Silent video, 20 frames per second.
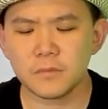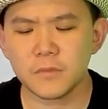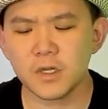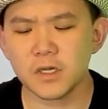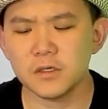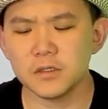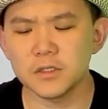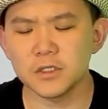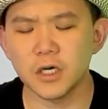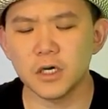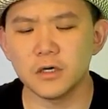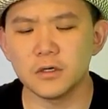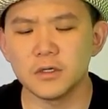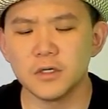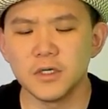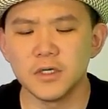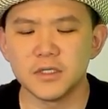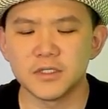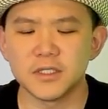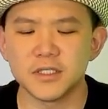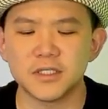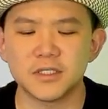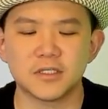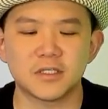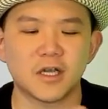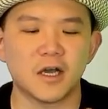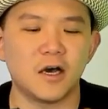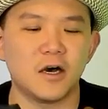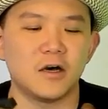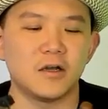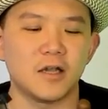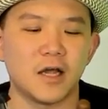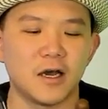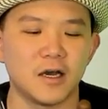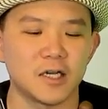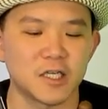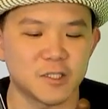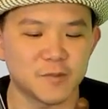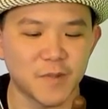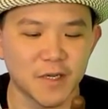So this is called
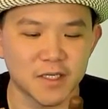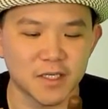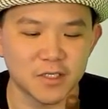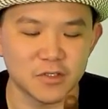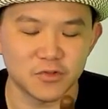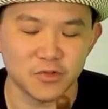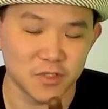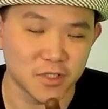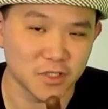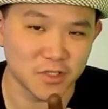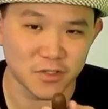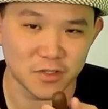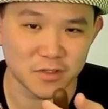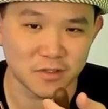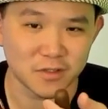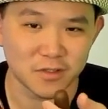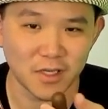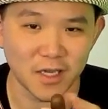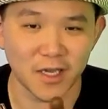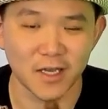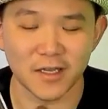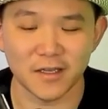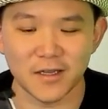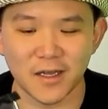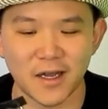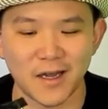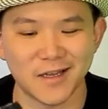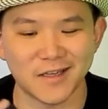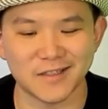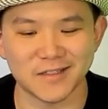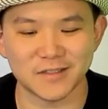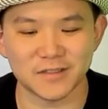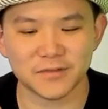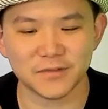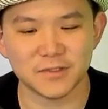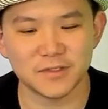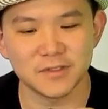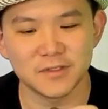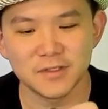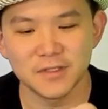Unexpected Tradition, and I
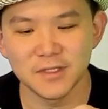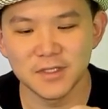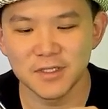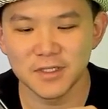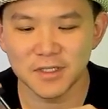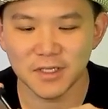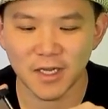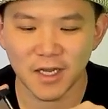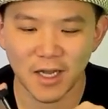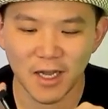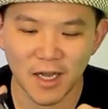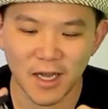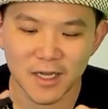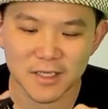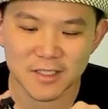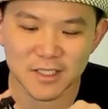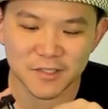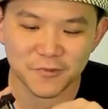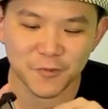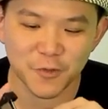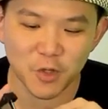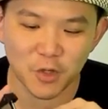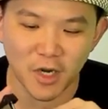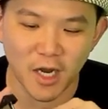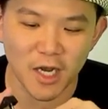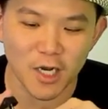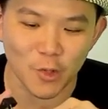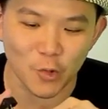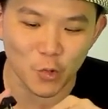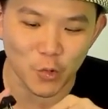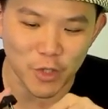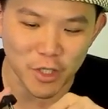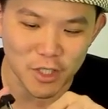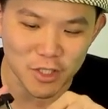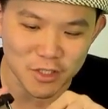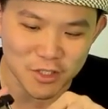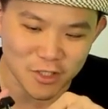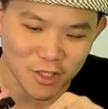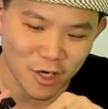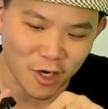I just feel kind of weird
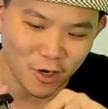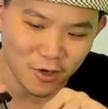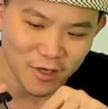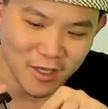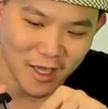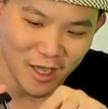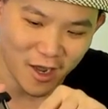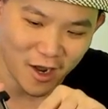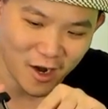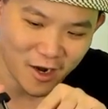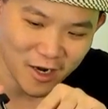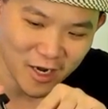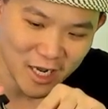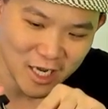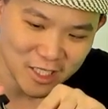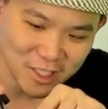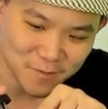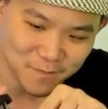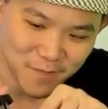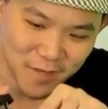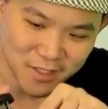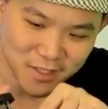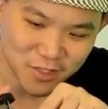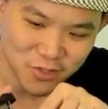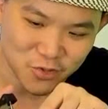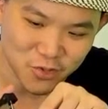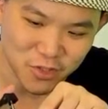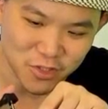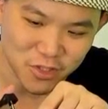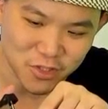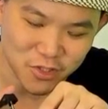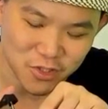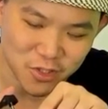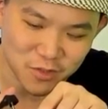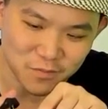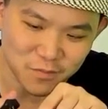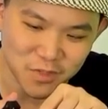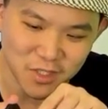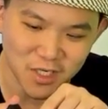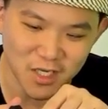to call it Unexpected Tradition,
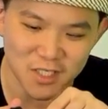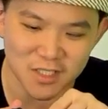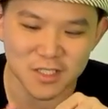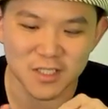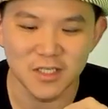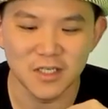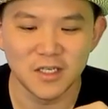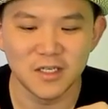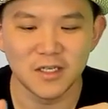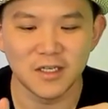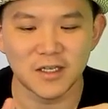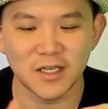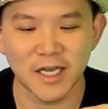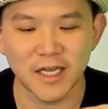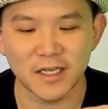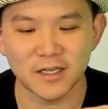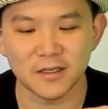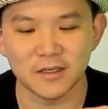because like